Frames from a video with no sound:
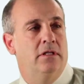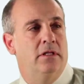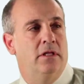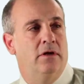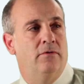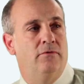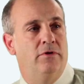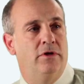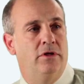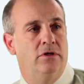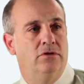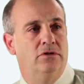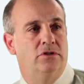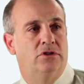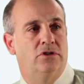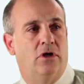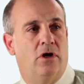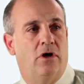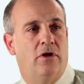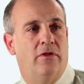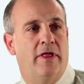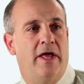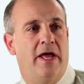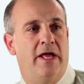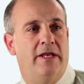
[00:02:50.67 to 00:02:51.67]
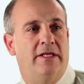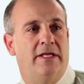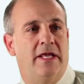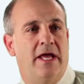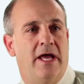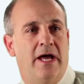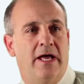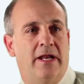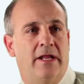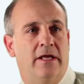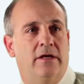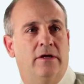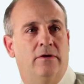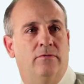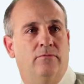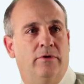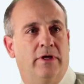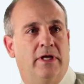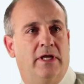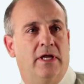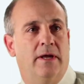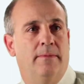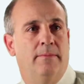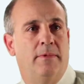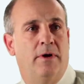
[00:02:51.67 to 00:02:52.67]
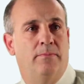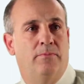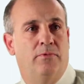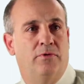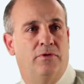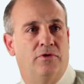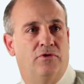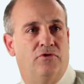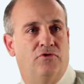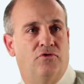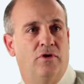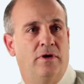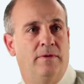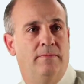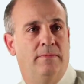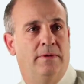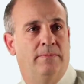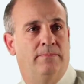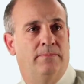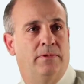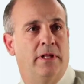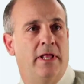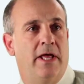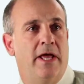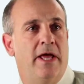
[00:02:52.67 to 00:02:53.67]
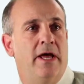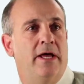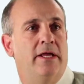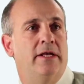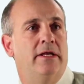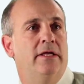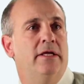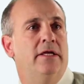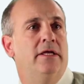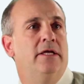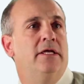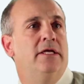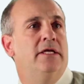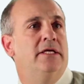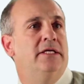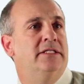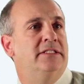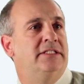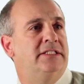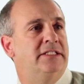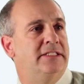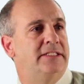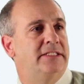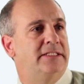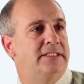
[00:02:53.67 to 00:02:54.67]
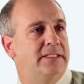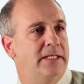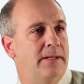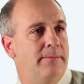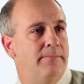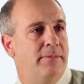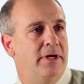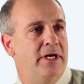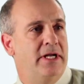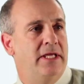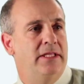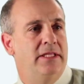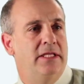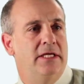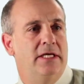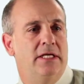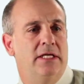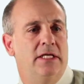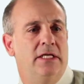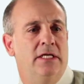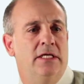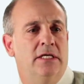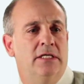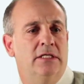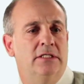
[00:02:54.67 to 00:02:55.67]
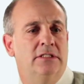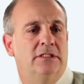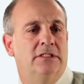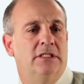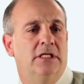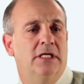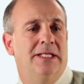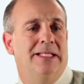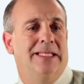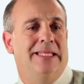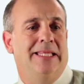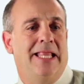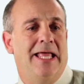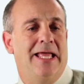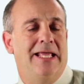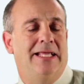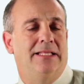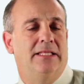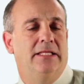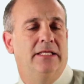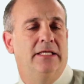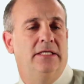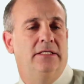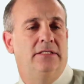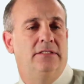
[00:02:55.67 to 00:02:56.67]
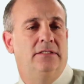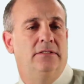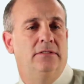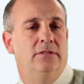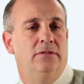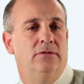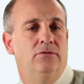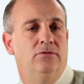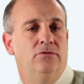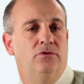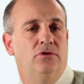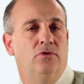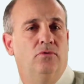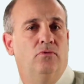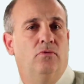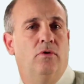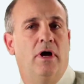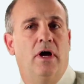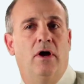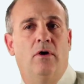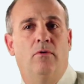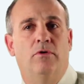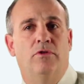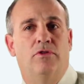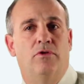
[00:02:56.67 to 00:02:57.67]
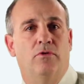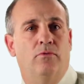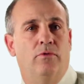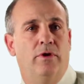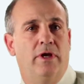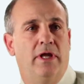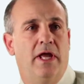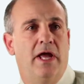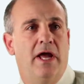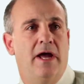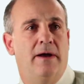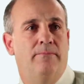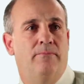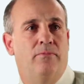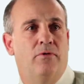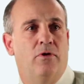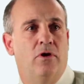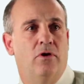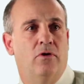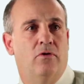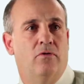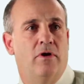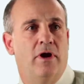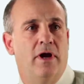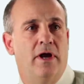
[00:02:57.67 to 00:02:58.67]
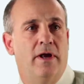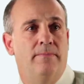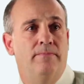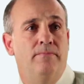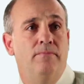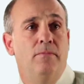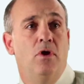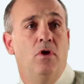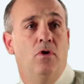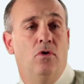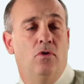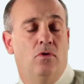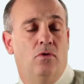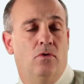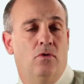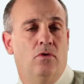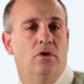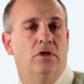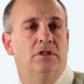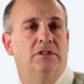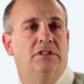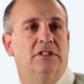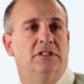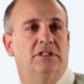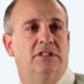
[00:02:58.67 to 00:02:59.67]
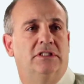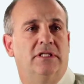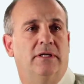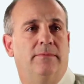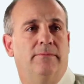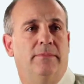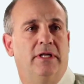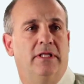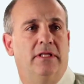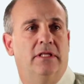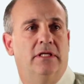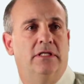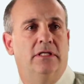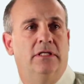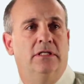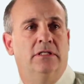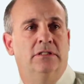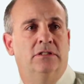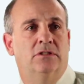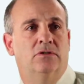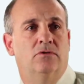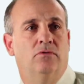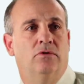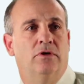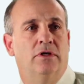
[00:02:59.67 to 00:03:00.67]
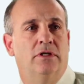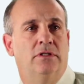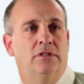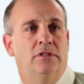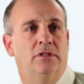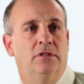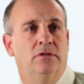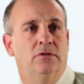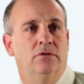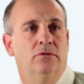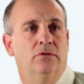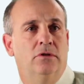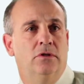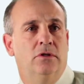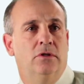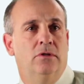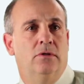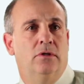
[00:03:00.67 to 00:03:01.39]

Then we use all that data and we come up with a treatment plan. Is this somebody that is likely to do well with a rehab program, or is this somebody that is going to